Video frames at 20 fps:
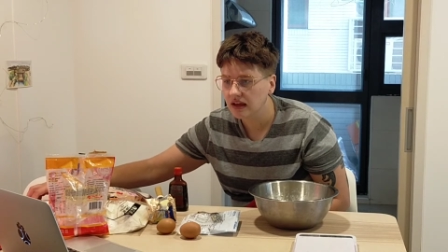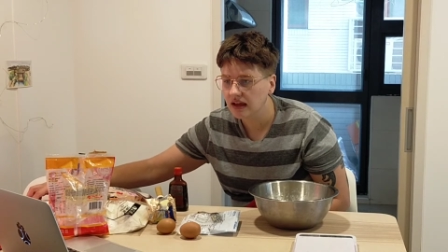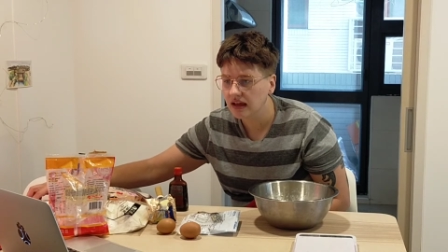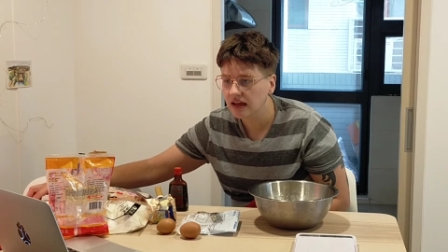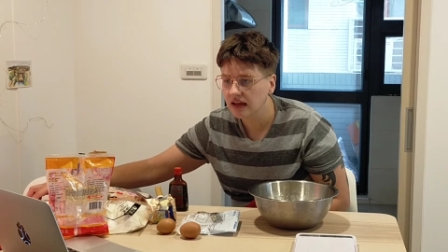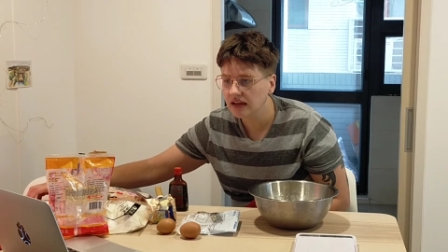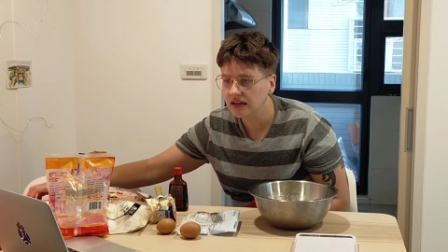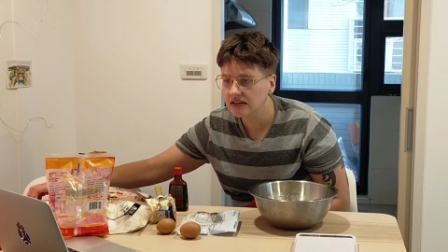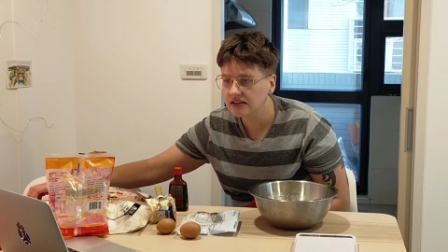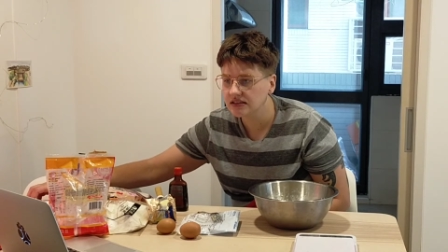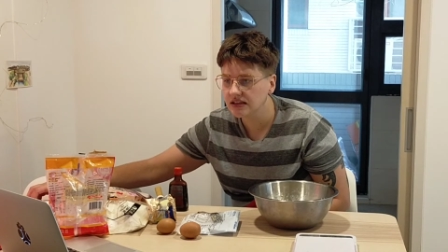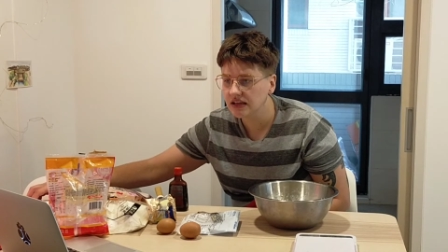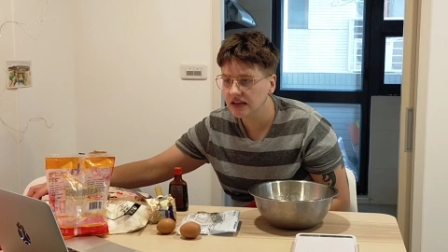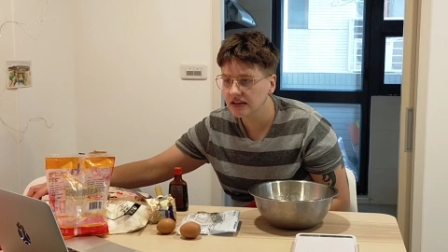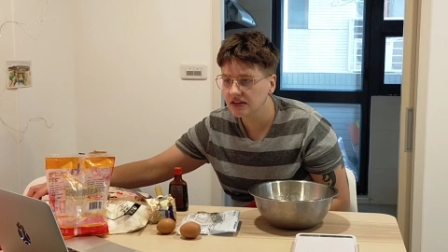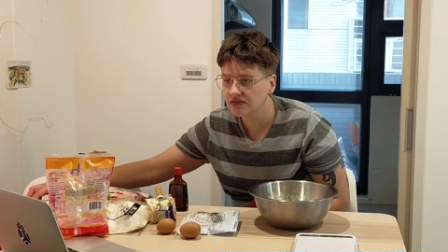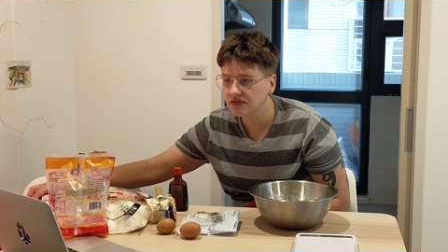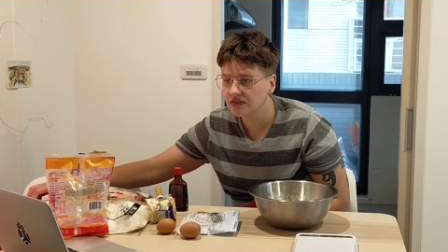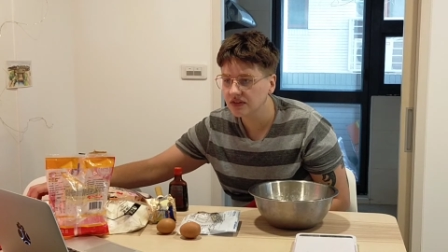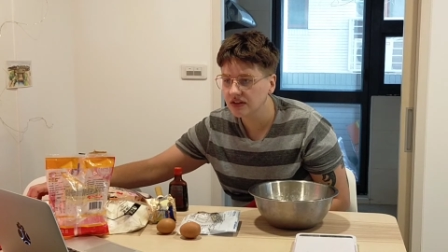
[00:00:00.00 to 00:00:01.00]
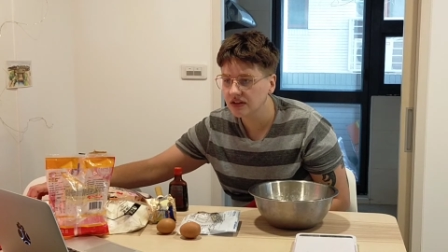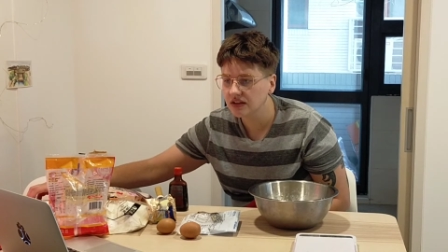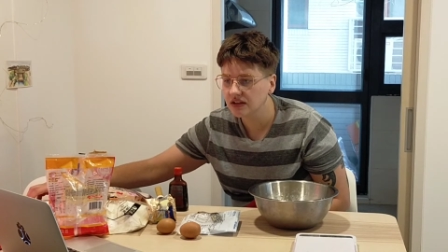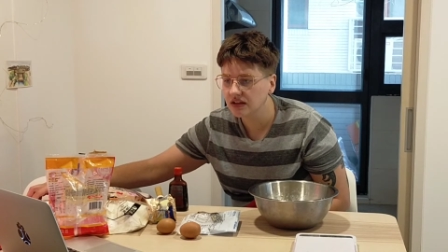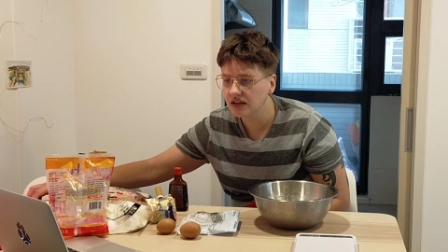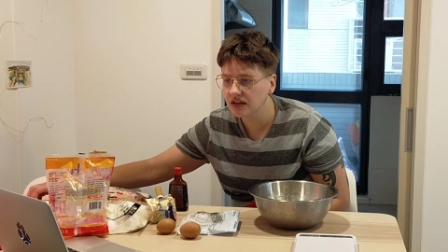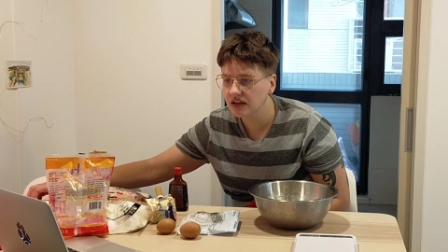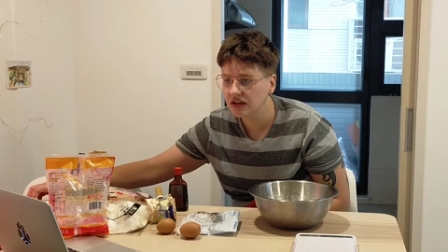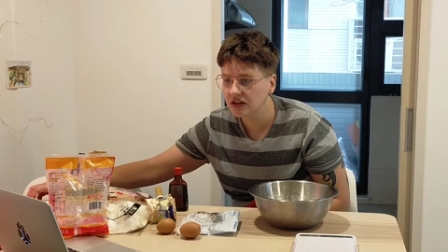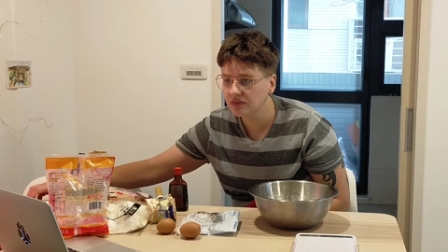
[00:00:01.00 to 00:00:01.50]
Eggs and
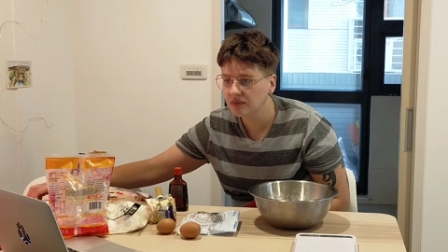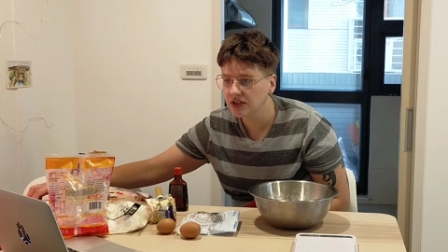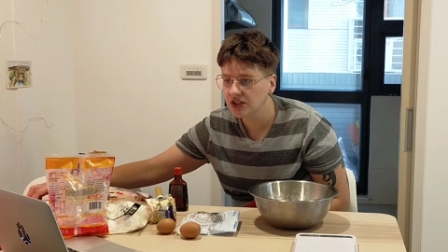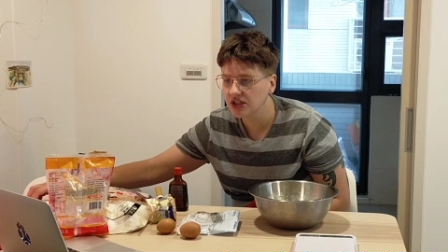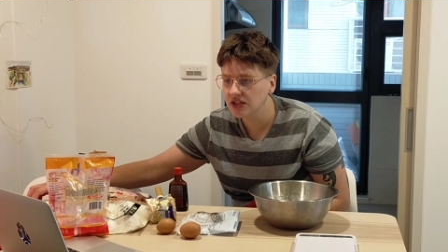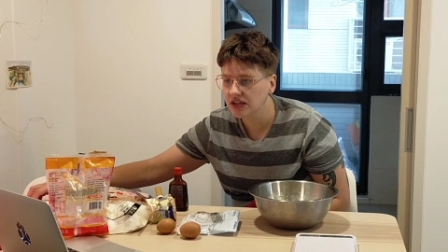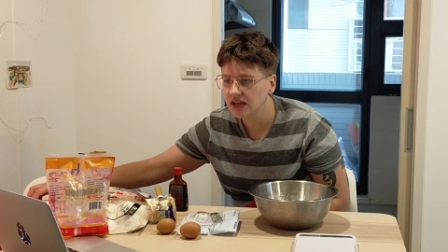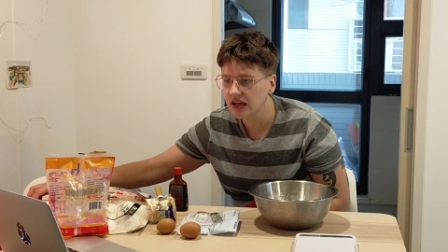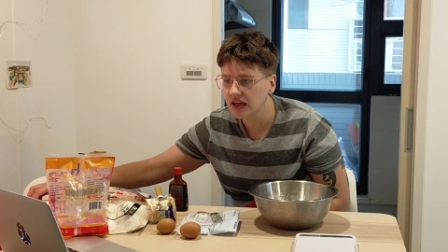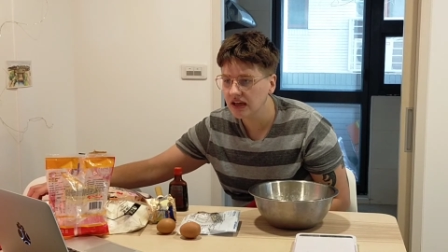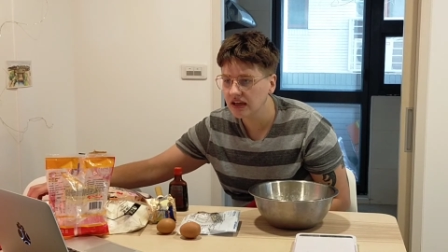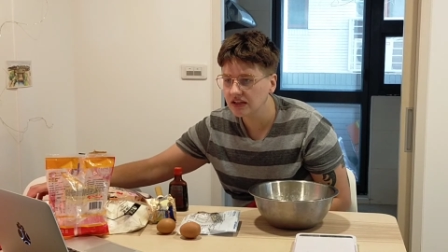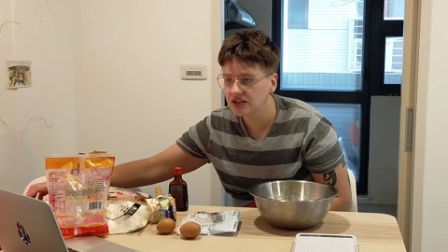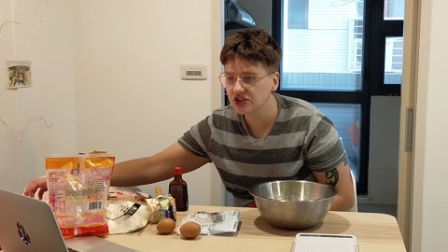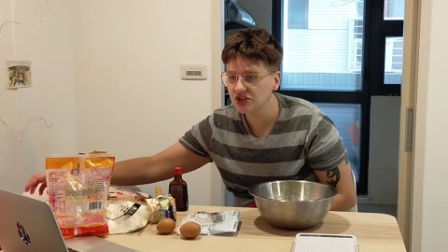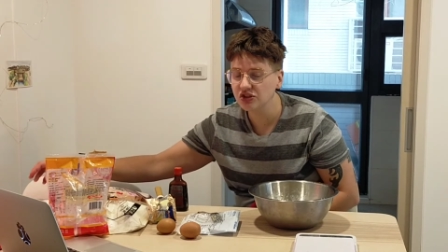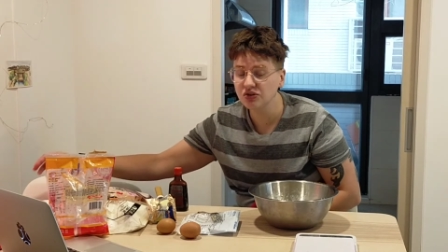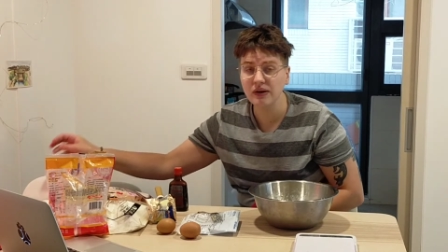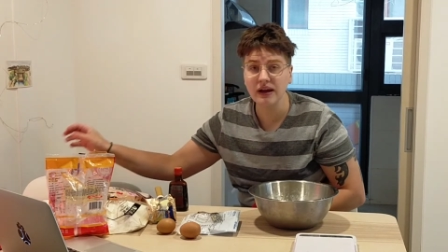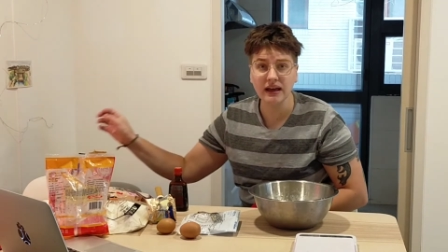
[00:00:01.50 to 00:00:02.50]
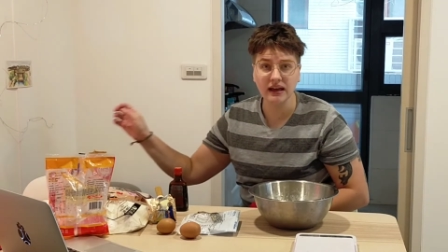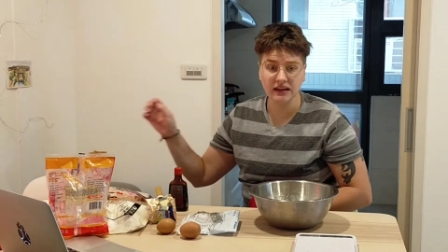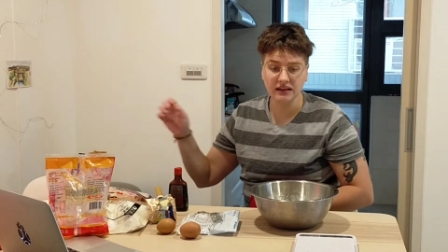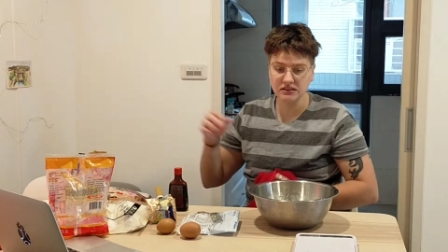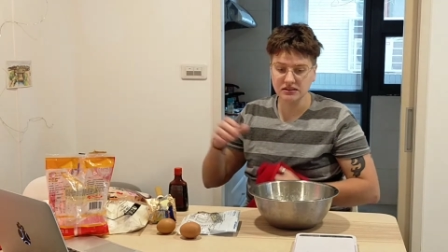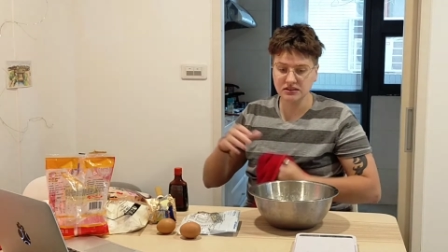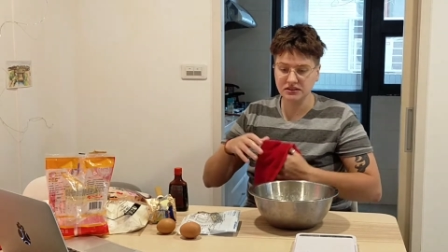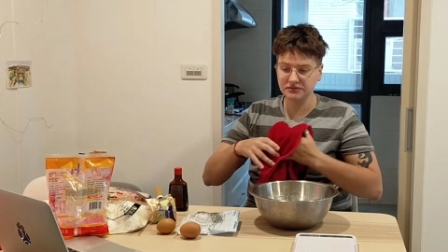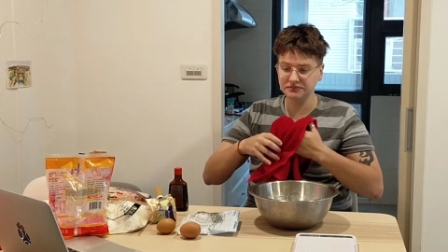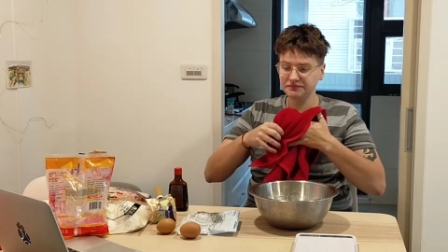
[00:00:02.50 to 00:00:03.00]
vanilla. How many eggs? 2
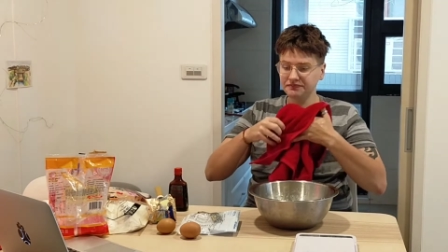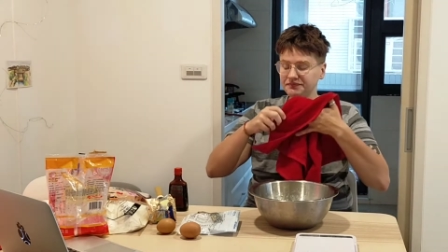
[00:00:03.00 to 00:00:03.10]
eggs.